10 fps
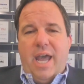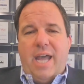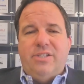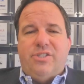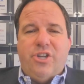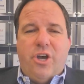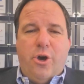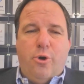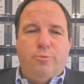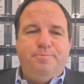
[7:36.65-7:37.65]
And
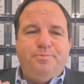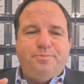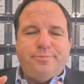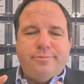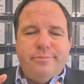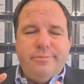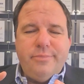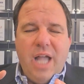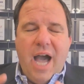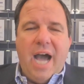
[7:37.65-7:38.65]
so
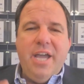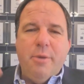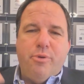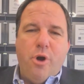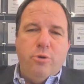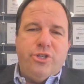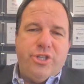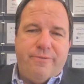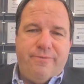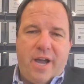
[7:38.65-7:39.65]
I approached
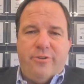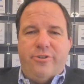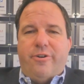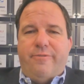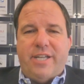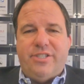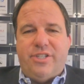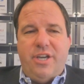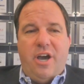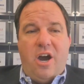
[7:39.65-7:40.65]
the founder of
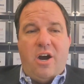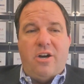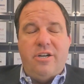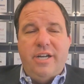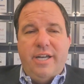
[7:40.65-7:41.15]
SDR